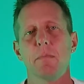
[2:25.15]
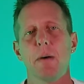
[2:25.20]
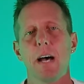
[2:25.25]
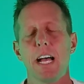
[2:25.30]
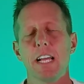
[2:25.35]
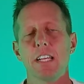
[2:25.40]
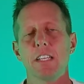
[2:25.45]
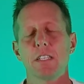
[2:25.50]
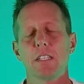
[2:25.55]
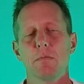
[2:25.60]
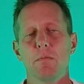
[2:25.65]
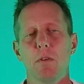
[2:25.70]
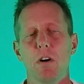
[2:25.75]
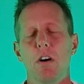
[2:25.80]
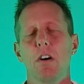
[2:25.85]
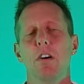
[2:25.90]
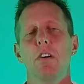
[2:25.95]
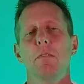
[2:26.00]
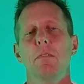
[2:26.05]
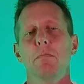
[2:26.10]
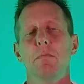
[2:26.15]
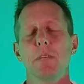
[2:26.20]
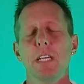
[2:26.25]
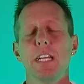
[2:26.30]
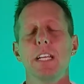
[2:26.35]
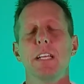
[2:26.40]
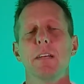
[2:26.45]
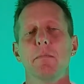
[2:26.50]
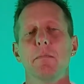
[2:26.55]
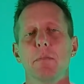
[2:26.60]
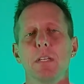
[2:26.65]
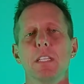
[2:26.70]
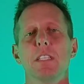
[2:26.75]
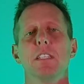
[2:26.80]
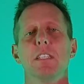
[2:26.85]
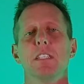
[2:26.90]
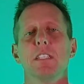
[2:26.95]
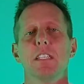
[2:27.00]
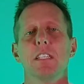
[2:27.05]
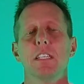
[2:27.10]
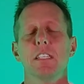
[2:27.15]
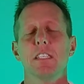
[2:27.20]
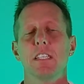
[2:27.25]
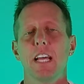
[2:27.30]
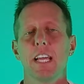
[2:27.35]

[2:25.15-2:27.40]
by small, medium businesses.